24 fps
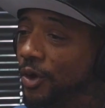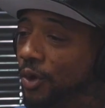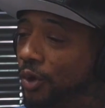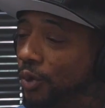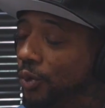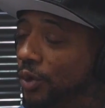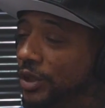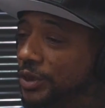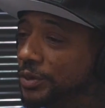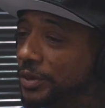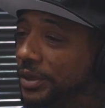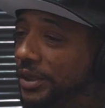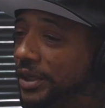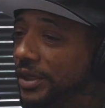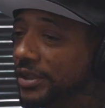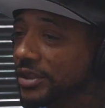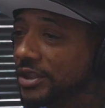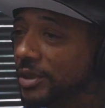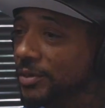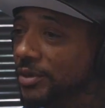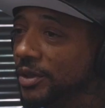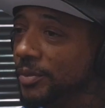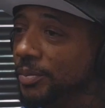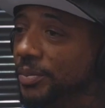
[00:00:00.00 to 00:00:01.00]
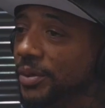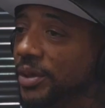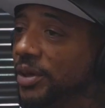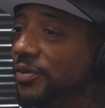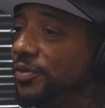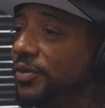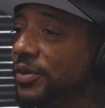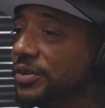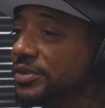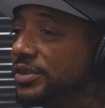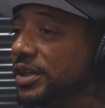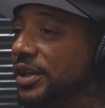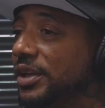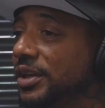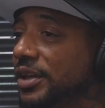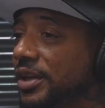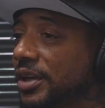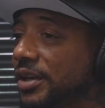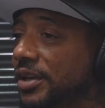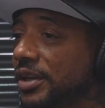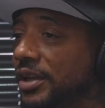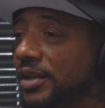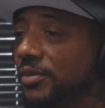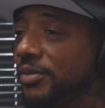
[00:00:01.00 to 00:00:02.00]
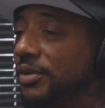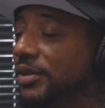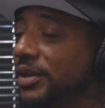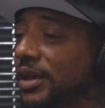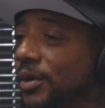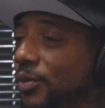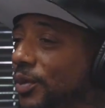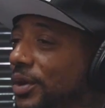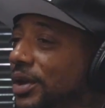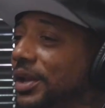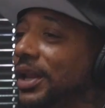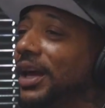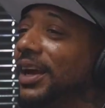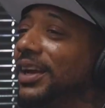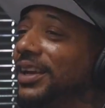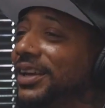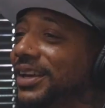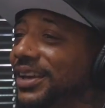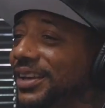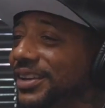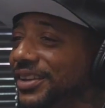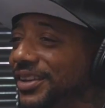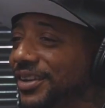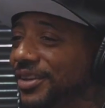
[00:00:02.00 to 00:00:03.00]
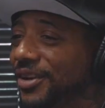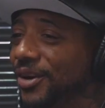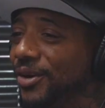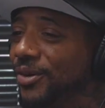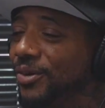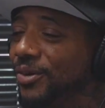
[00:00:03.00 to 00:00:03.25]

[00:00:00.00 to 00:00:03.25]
We wish we can get some of the benefits they getting that we not getting, you know?